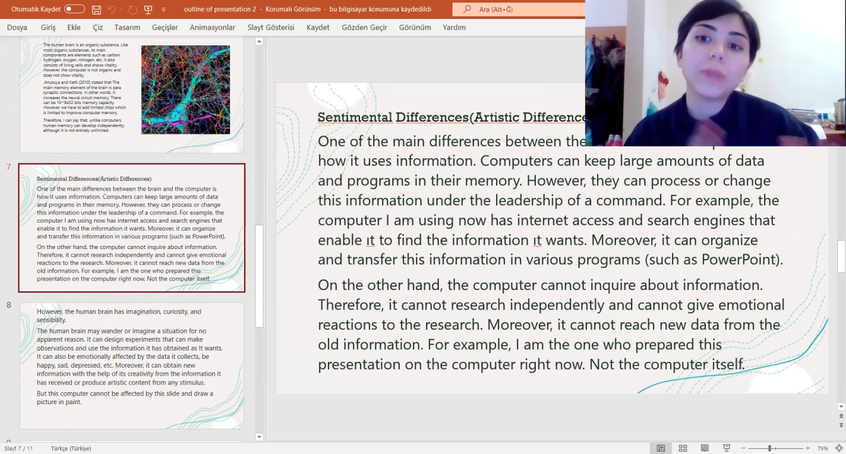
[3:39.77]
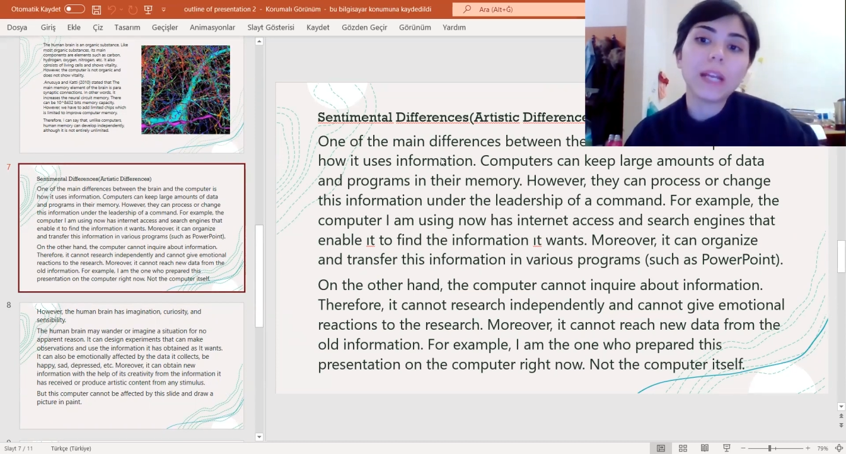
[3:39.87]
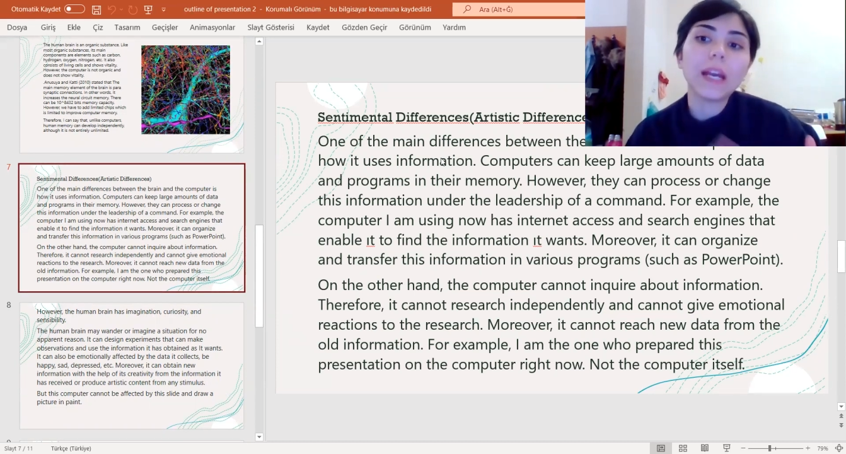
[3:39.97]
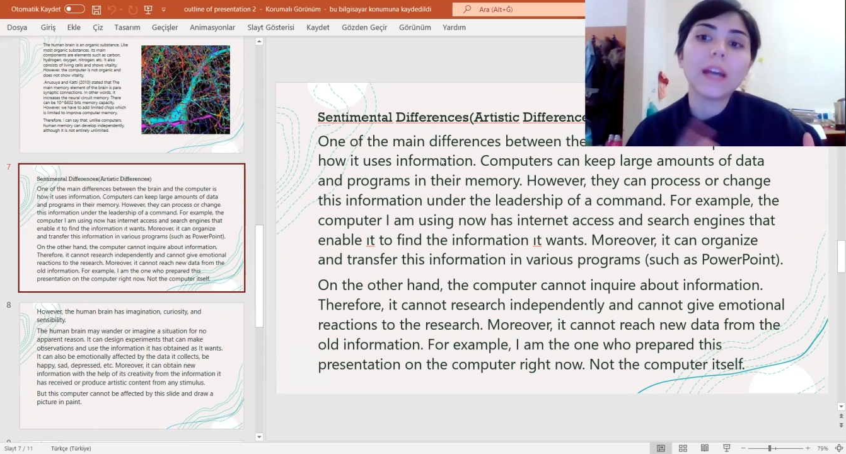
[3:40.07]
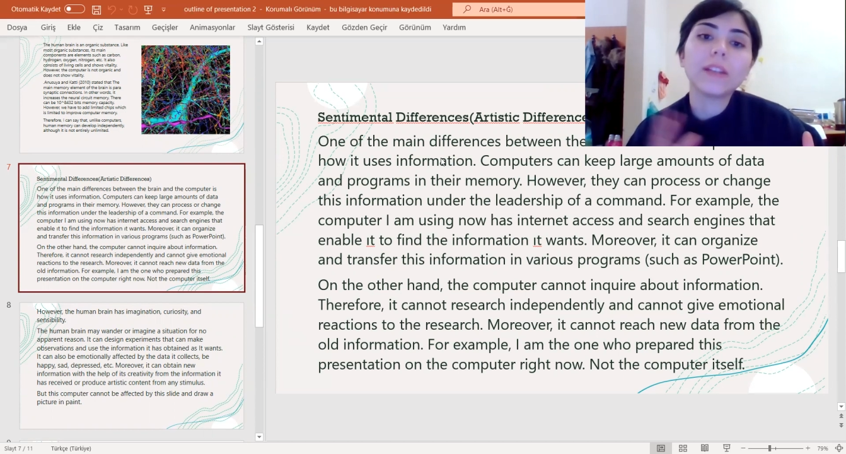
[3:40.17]

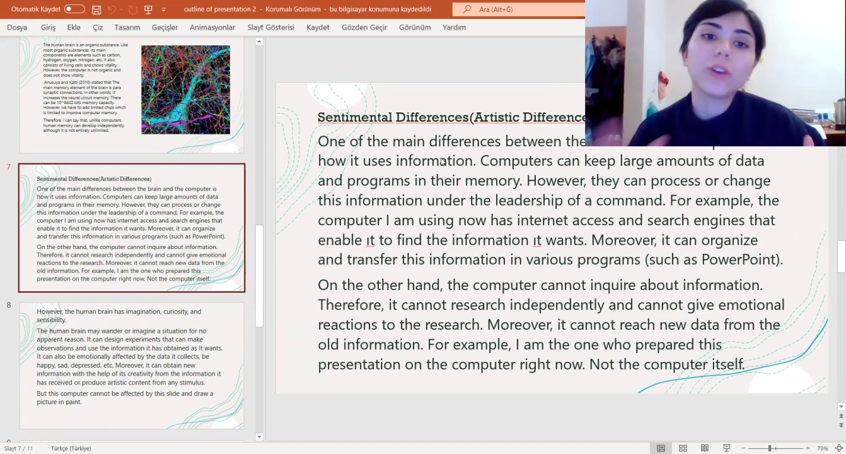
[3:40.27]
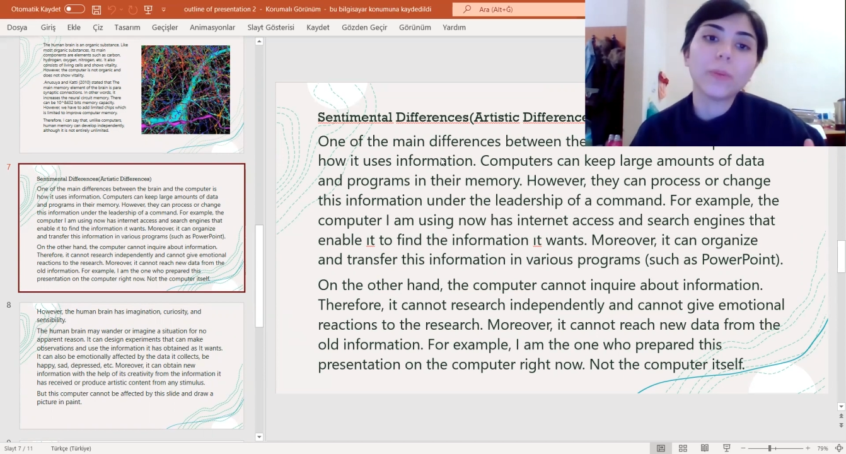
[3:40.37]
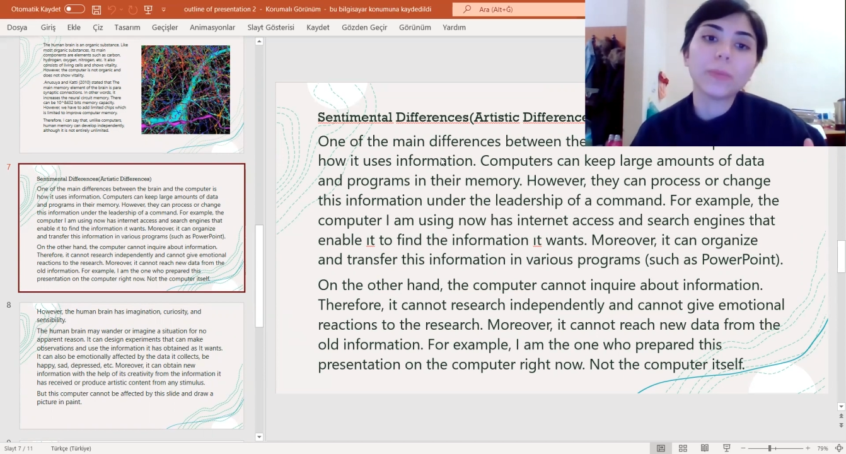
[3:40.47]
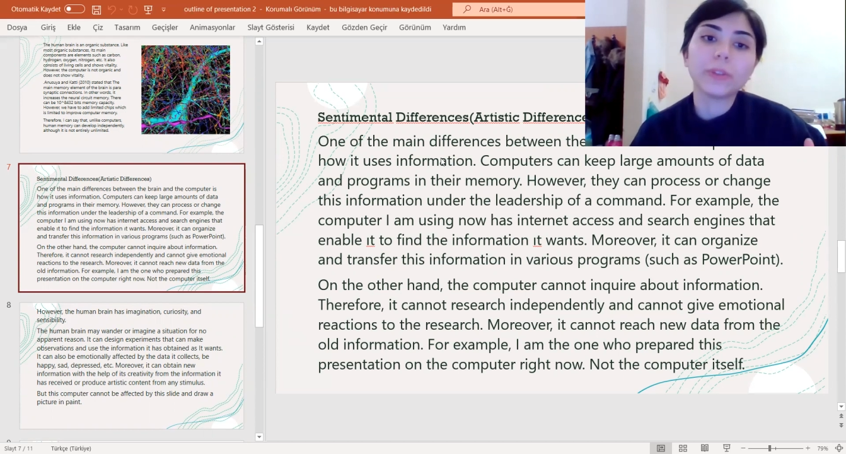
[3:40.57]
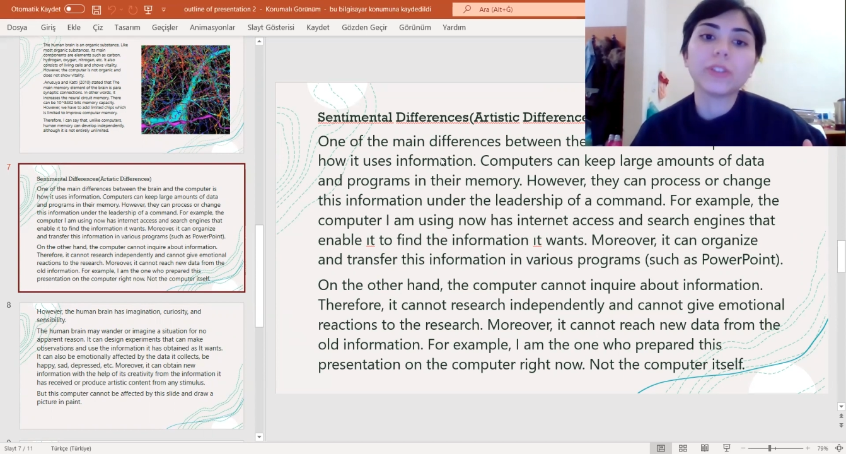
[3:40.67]
brain and
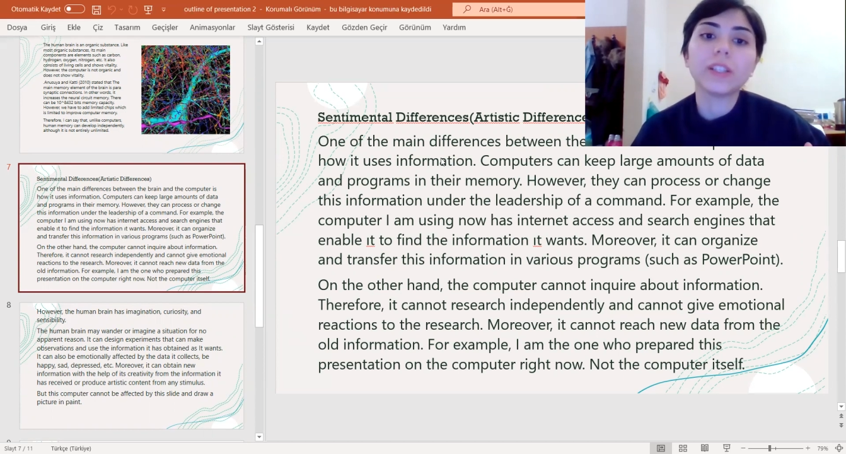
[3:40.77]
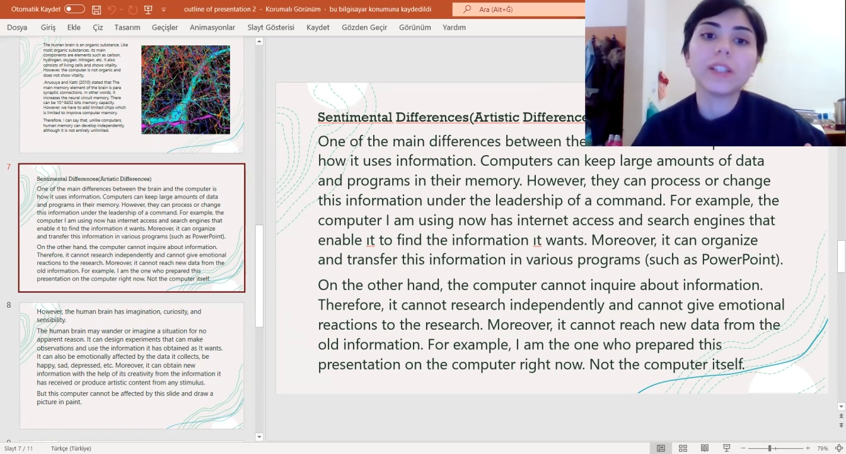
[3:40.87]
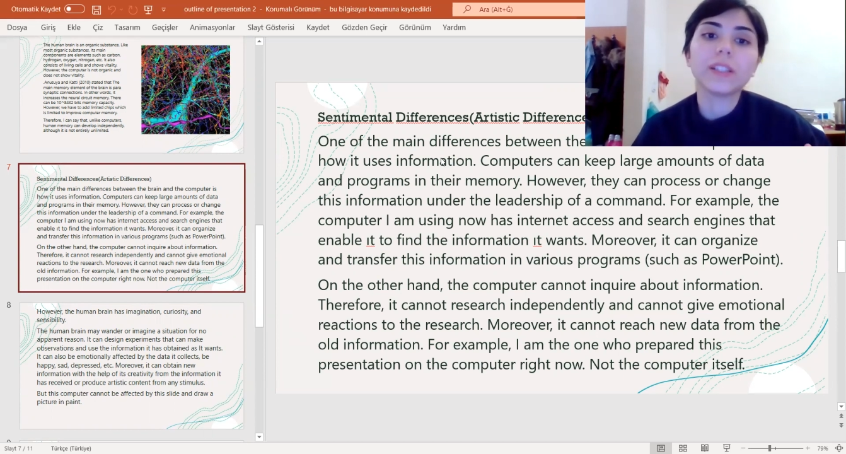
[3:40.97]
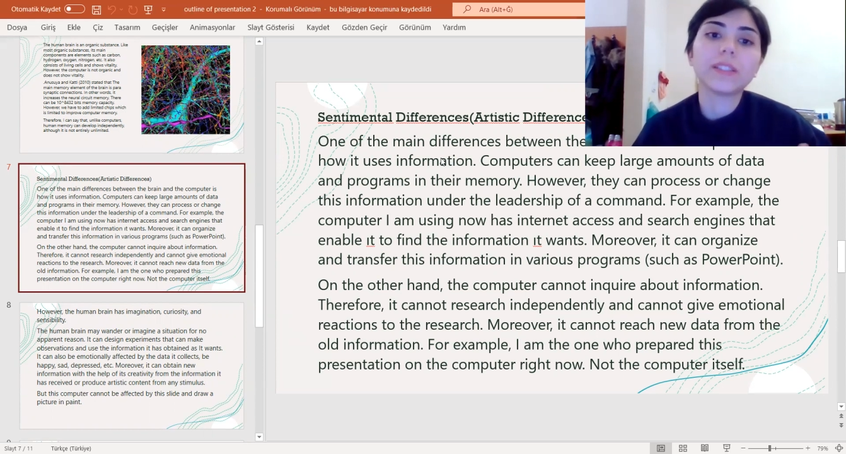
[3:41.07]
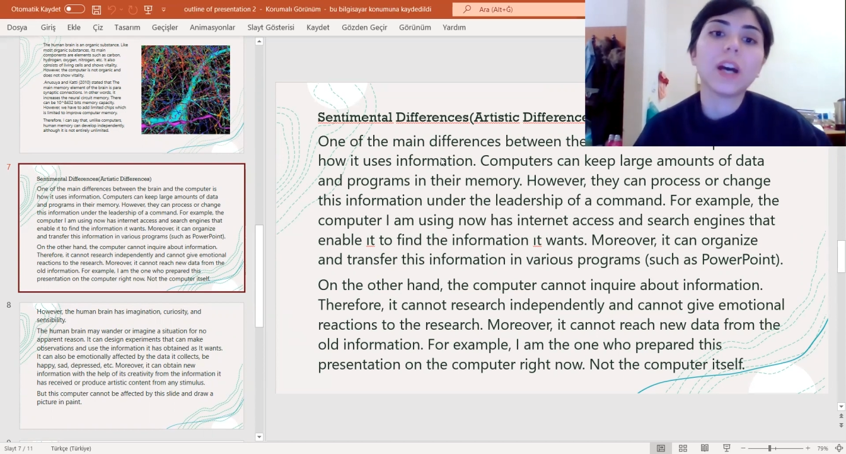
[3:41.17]
computer is